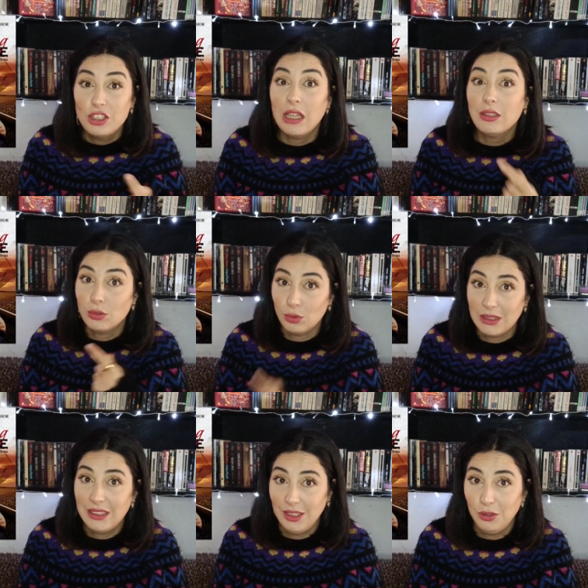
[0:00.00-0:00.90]
just to
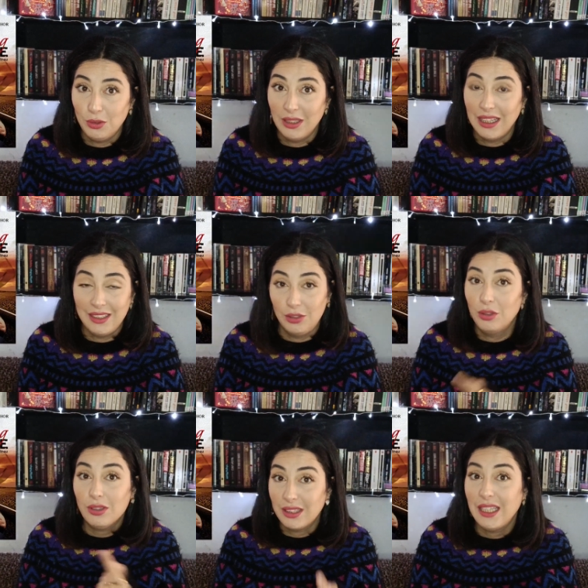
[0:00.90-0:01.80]
see you. Like,
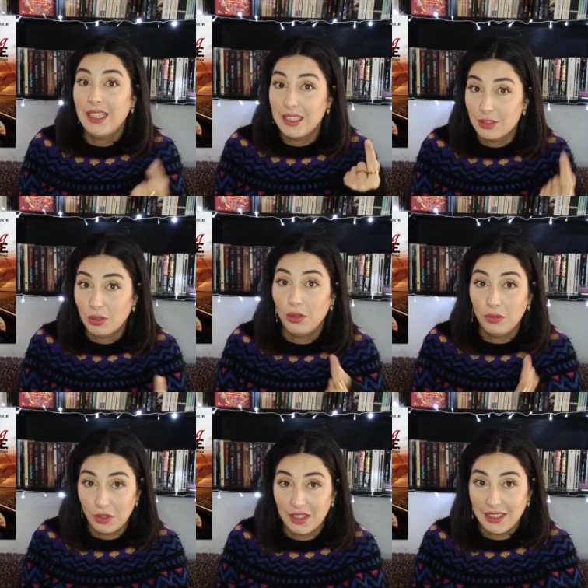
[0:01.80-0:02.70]
don't take his no
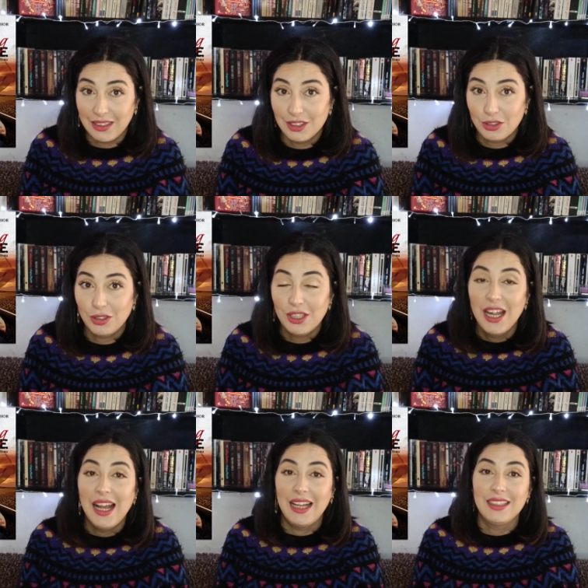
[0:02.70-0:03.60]
for an answer,
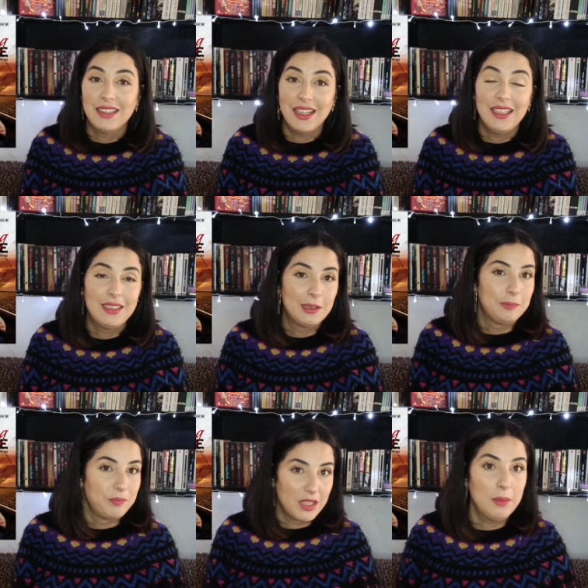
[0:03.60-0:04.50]
and like
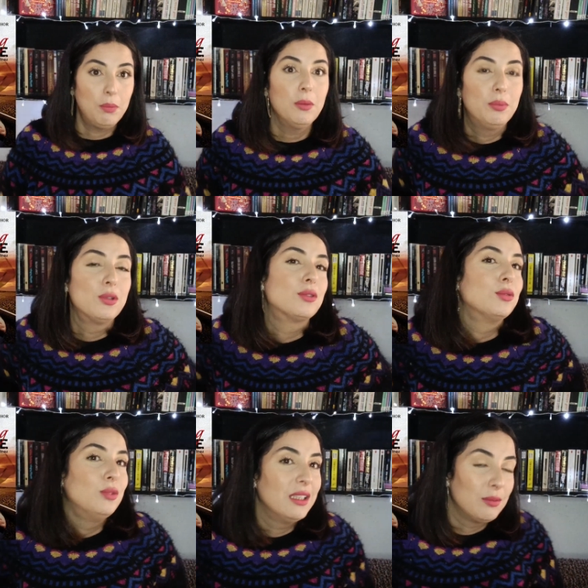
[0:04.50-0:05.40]
keep on
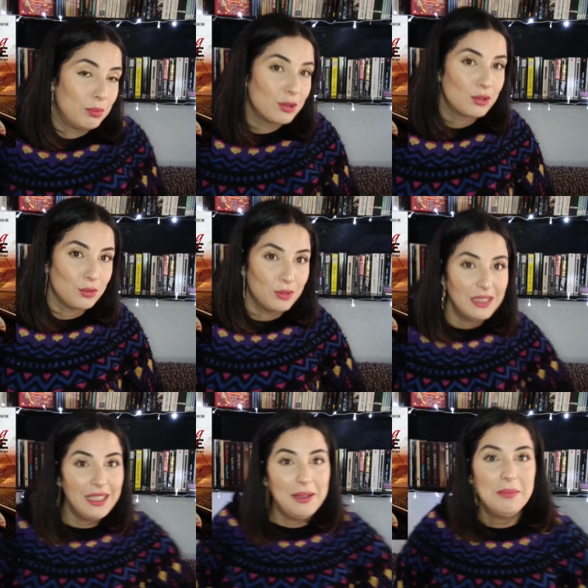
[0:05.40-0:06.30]

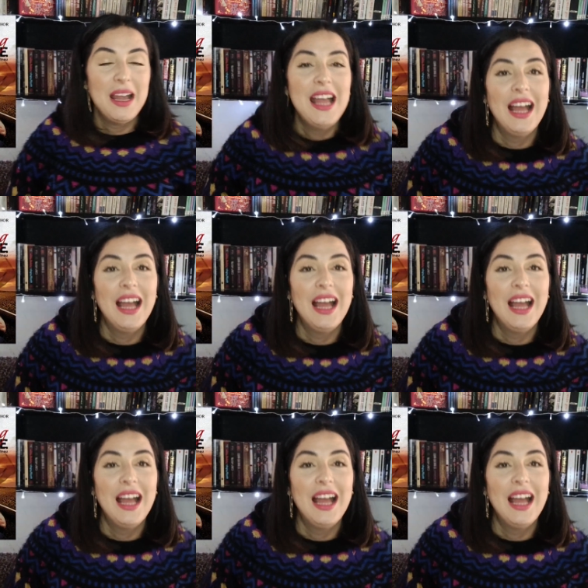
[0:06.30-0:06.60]
pursuing him.